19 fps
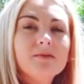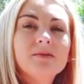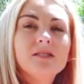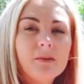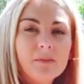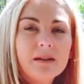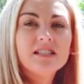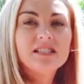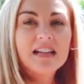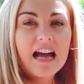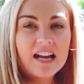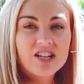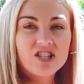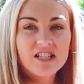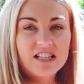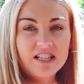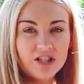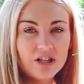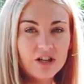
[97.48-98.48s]
them something to
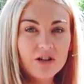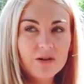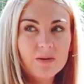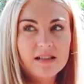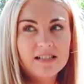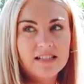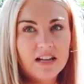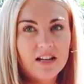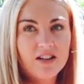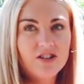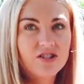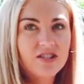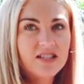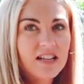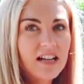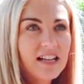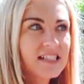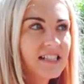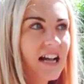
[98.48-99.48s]
actually do instead of
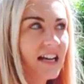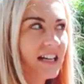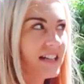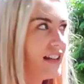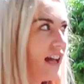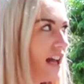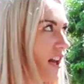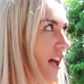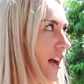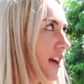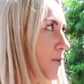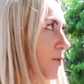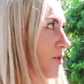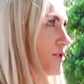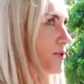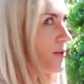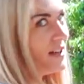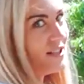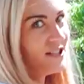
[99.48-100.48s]
just like standing there like,
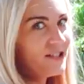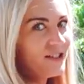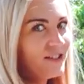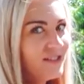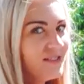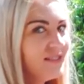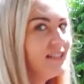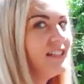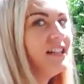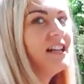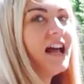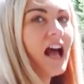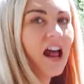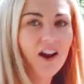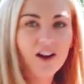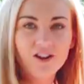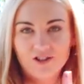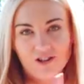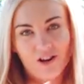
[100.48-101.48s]
what do I do? And
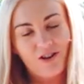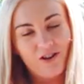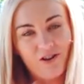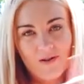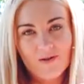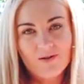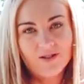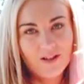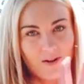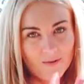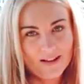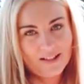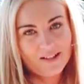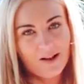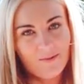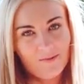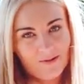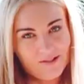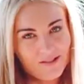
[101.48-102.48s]
I'll show you two
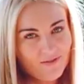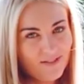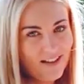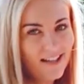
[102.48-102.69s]
examples.